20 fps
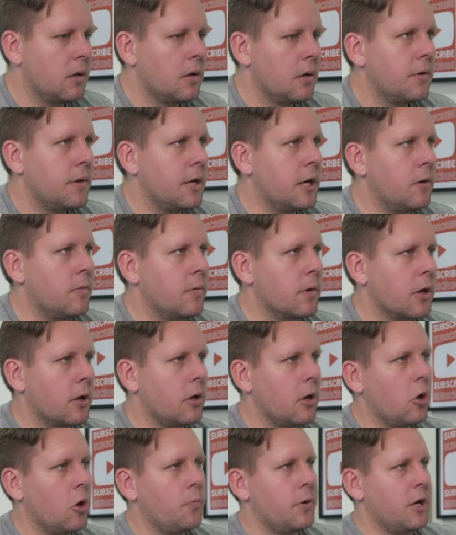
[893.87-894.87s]
Now we're going
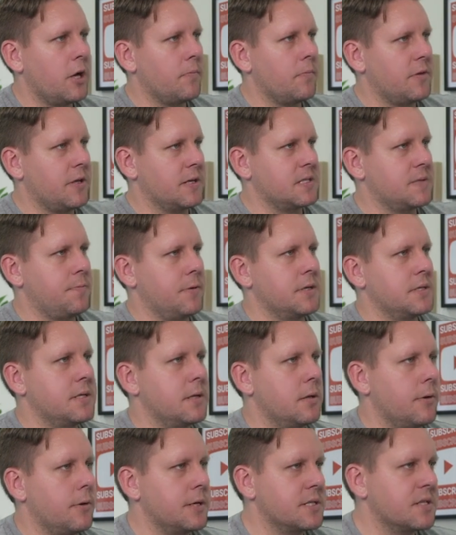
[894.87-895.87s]
to open up the
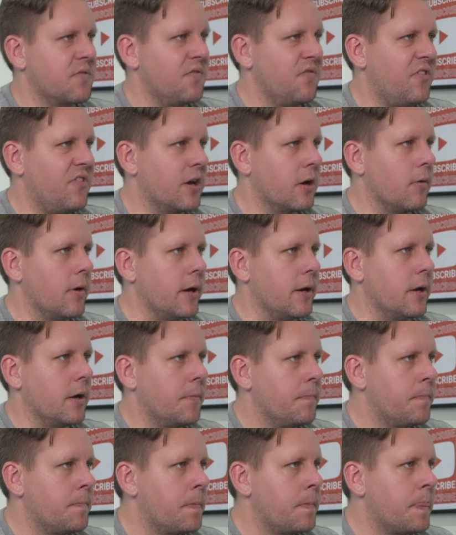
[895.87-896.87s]
ExpressLRS configurator.
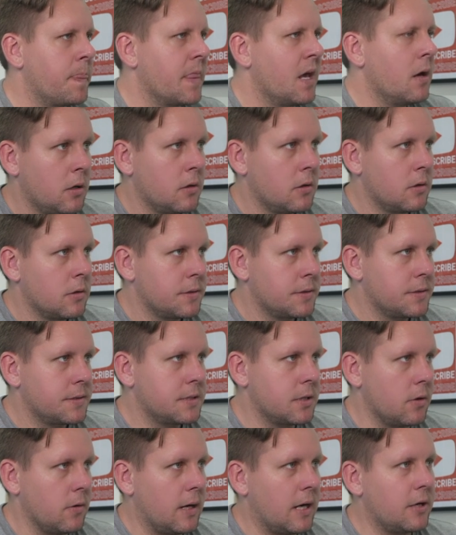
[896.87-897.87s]

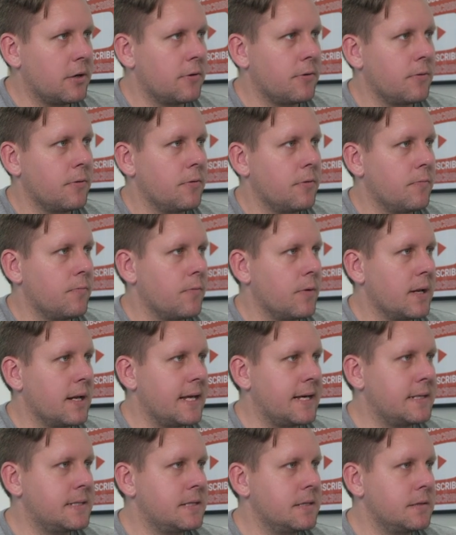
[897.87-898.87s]
So under the
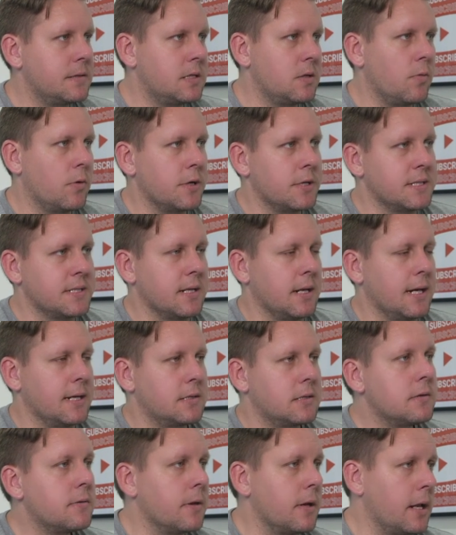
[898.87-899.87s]
releases, you want to
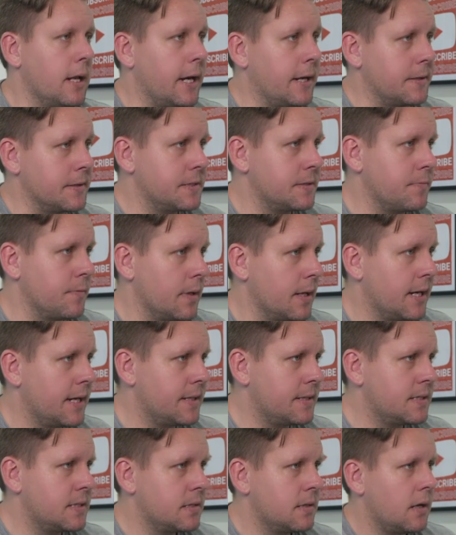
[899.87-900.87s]
select the latest
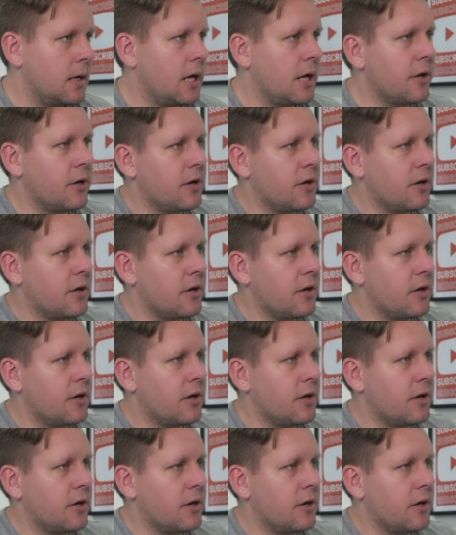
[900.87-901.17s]
release. Under